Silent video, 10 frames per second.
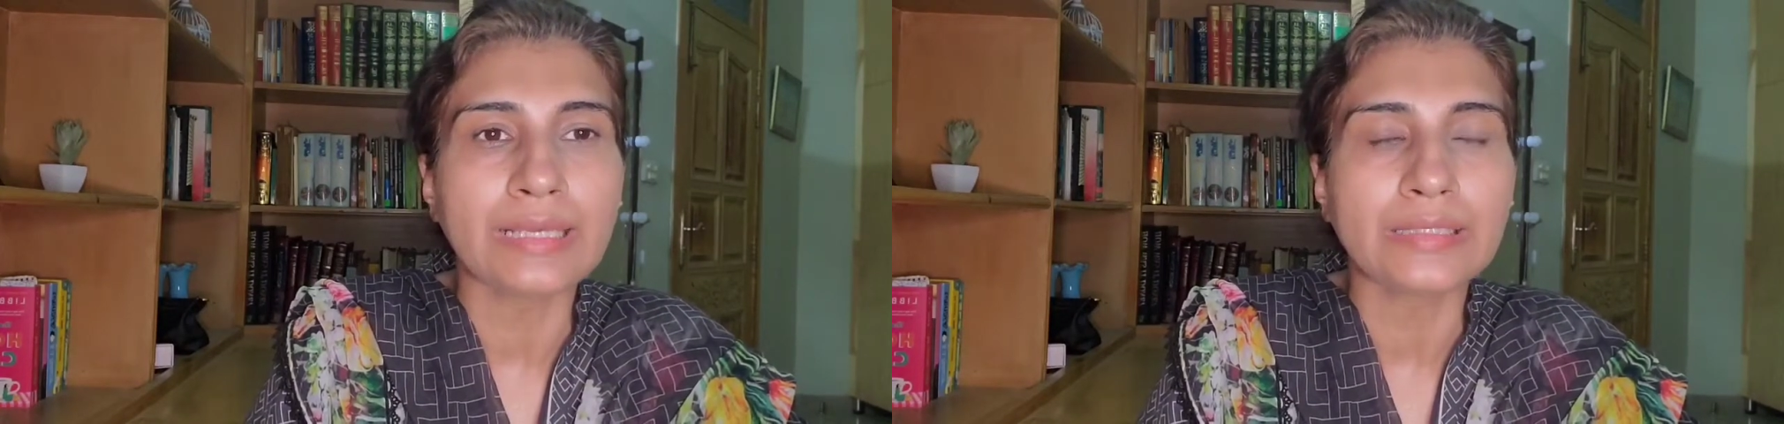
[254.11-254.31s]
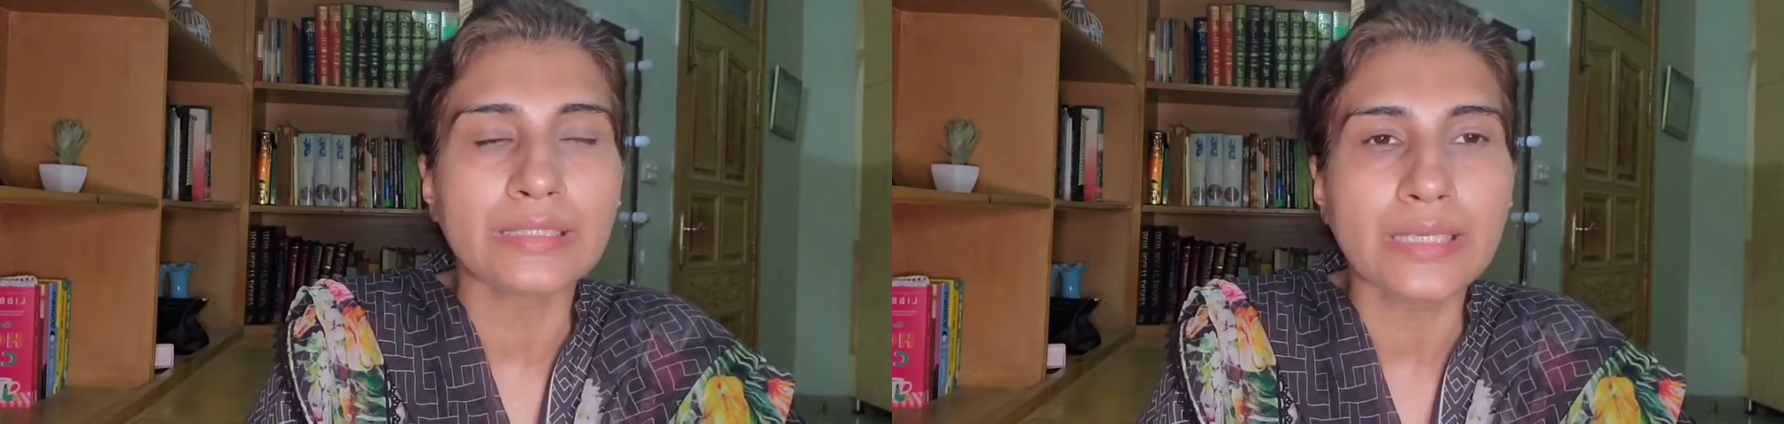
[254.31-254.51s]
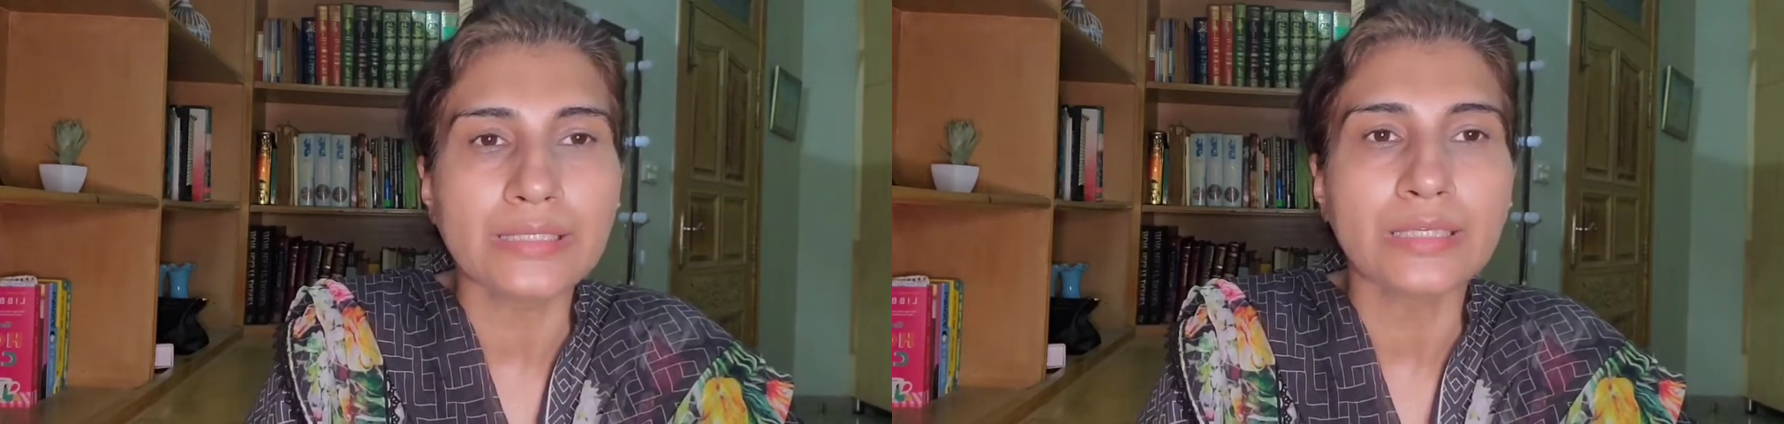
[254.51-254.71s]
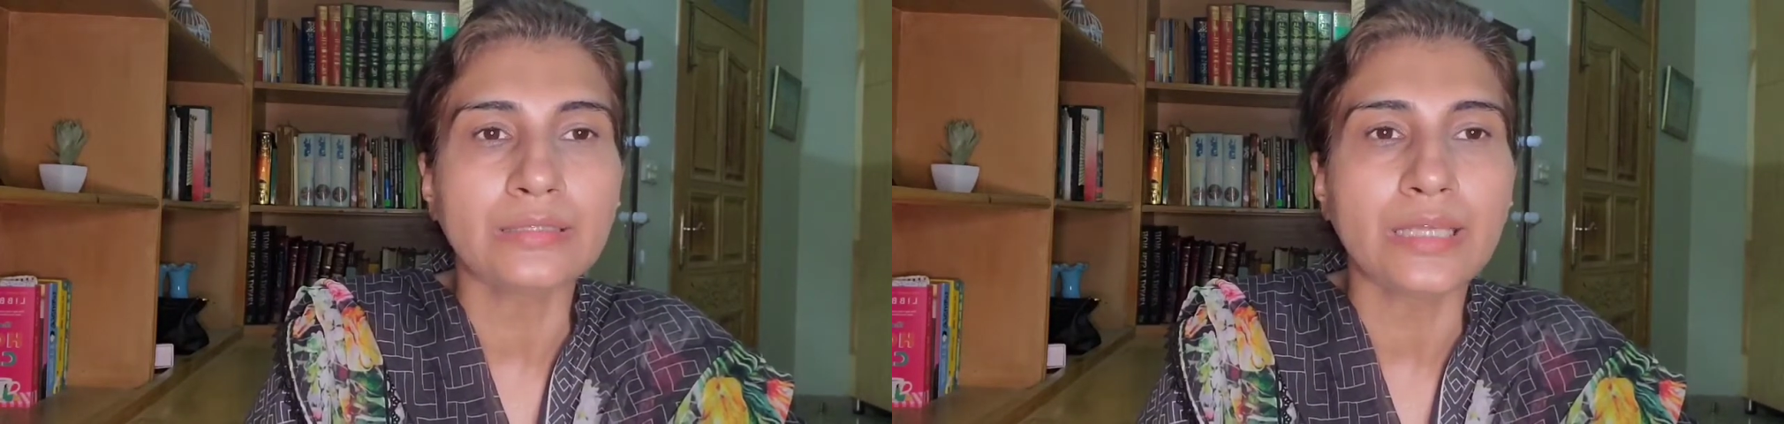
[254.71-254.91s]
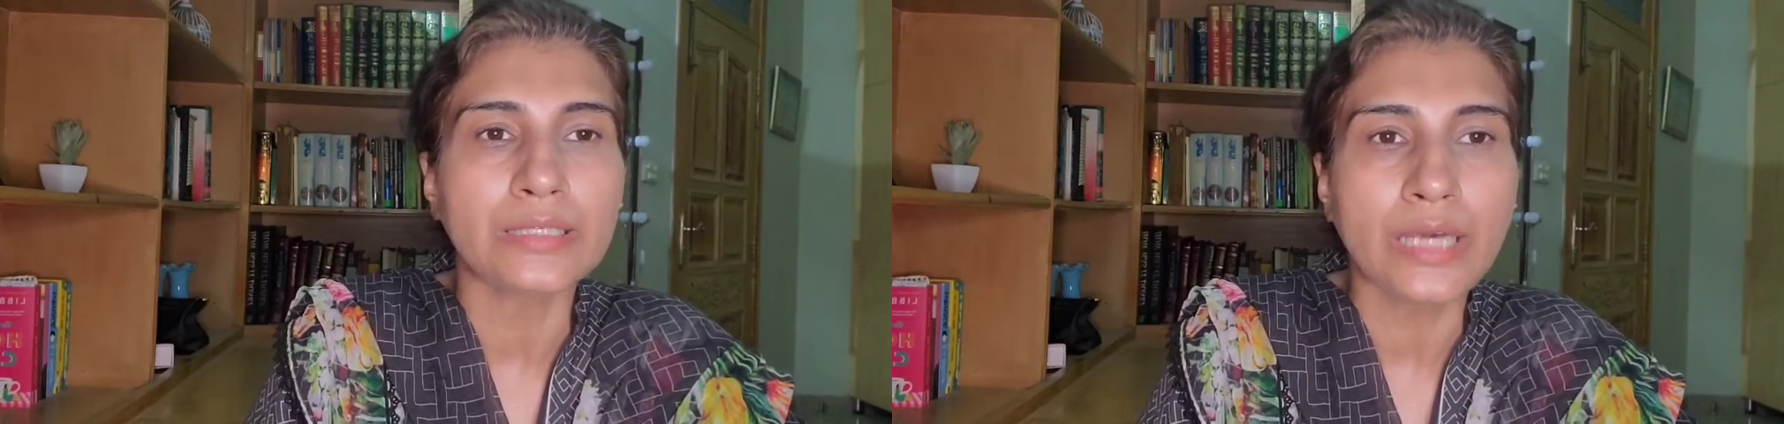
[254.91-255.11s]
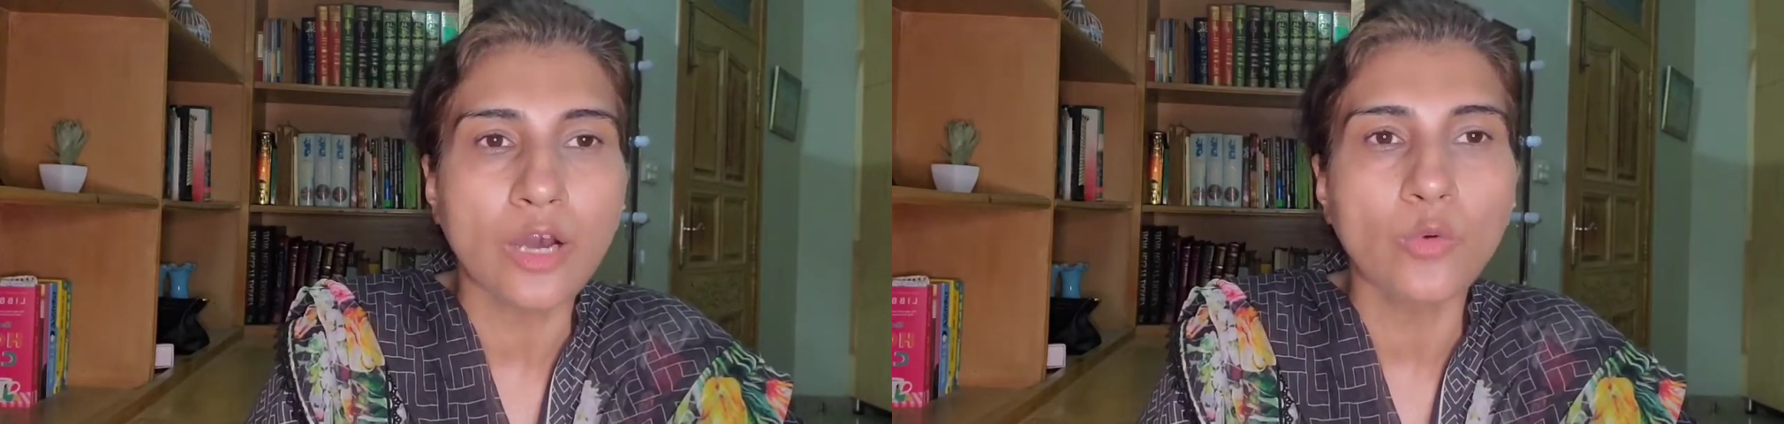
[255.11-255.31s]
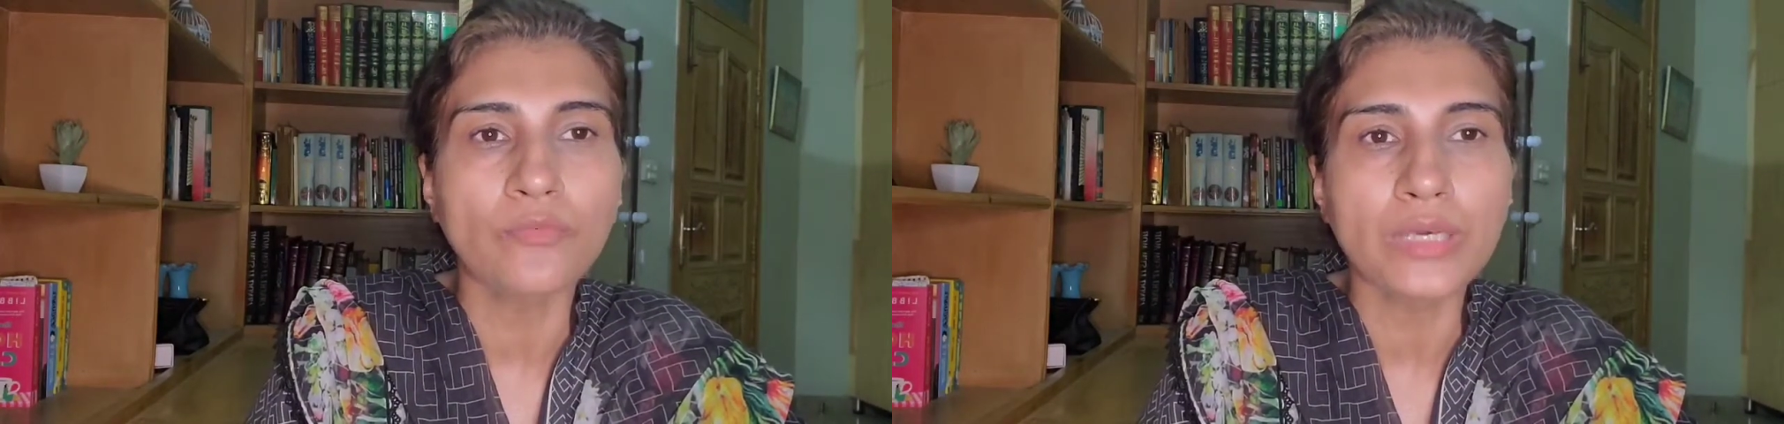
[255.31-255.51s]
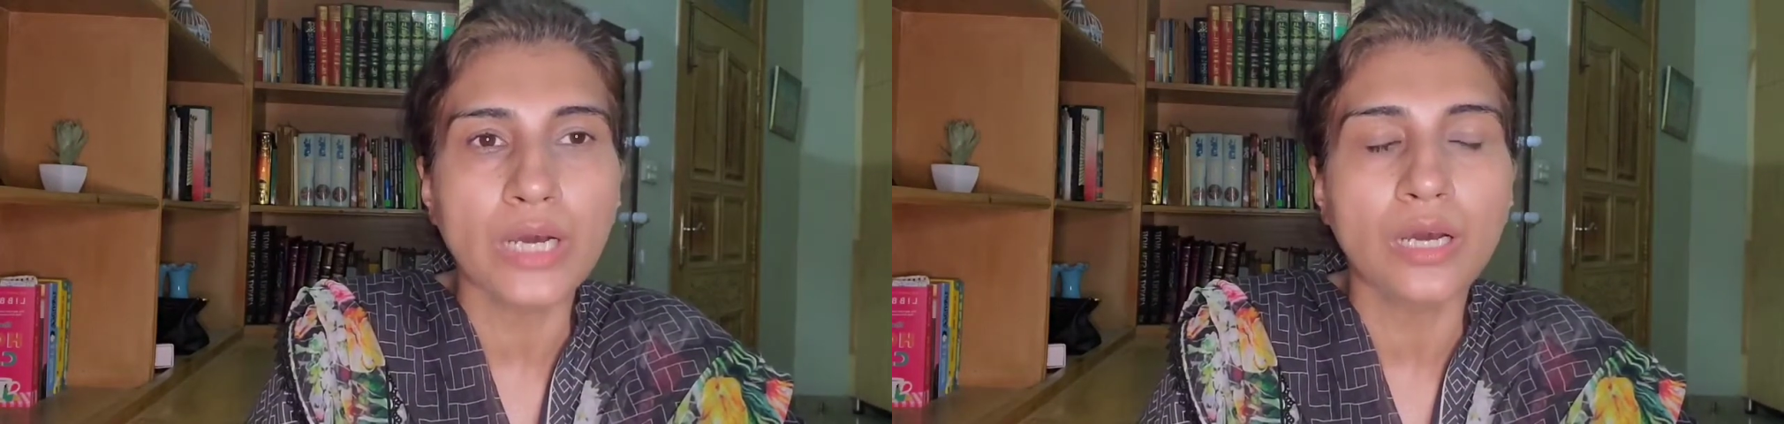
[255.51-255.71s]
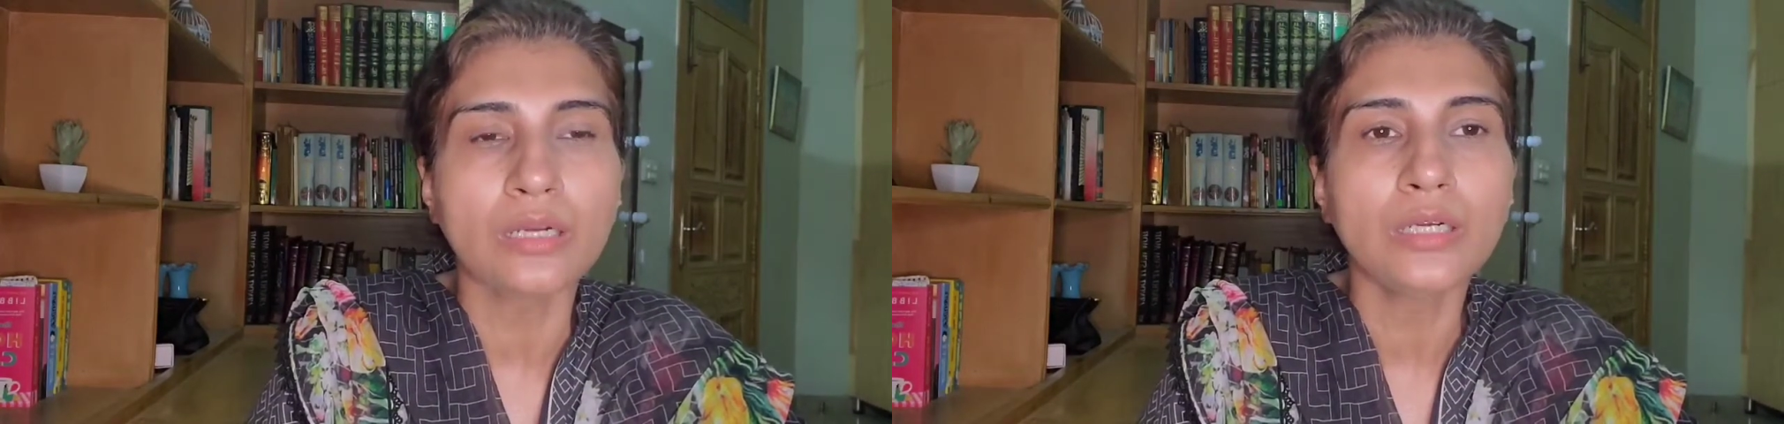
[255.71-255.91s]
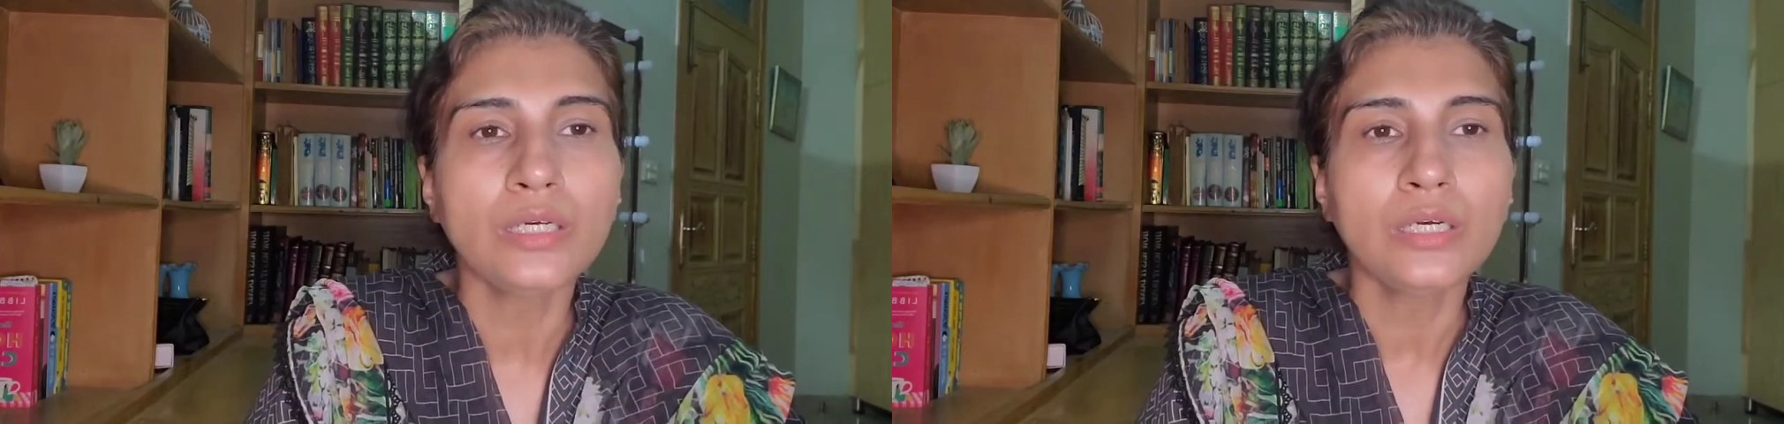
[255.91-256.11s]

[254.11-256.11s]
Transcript: and assessing that how we are